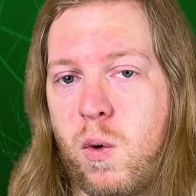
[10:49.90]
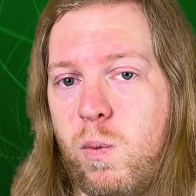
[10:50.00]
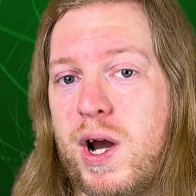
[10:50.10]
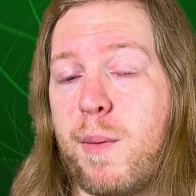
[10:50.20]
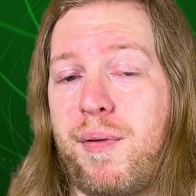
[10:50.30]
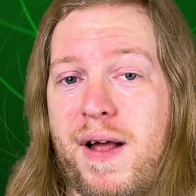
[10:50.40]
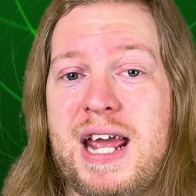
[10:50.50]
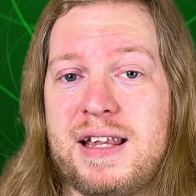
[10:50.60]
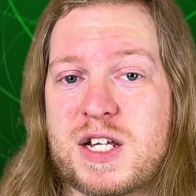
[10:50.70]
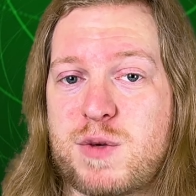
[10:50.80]
We are
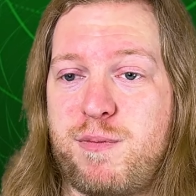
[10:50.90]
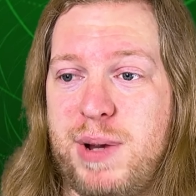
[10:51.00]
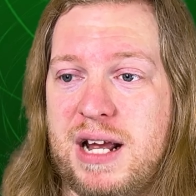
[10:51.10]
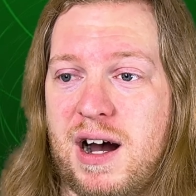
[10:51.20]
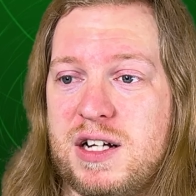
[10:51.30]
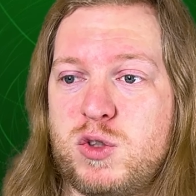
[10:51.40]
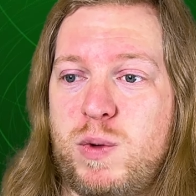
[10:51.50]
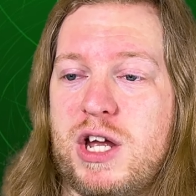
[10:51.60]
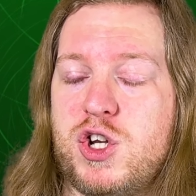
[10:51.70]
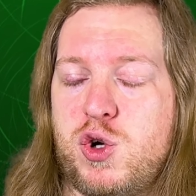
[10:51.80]
playing this because
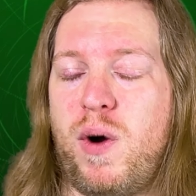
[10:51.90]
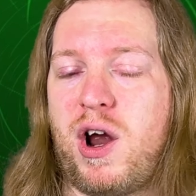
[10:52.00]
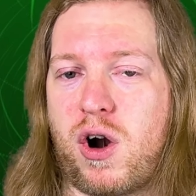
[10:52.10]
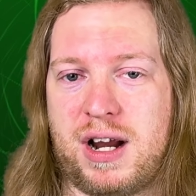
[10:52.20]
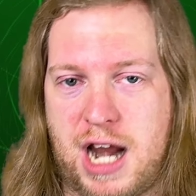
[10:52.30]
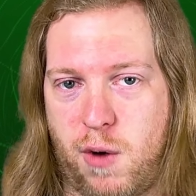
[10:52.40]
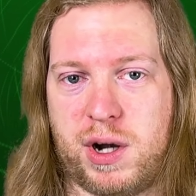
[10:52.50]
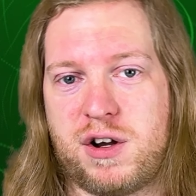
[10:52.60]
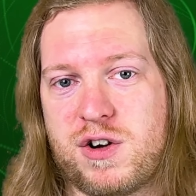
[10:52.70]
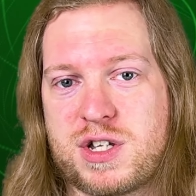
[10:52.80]
we enjoy our
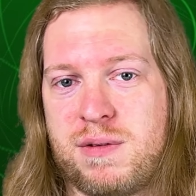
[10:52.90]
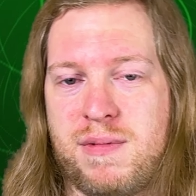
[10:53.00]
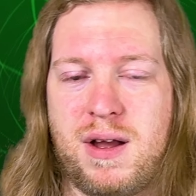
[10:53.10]
characters.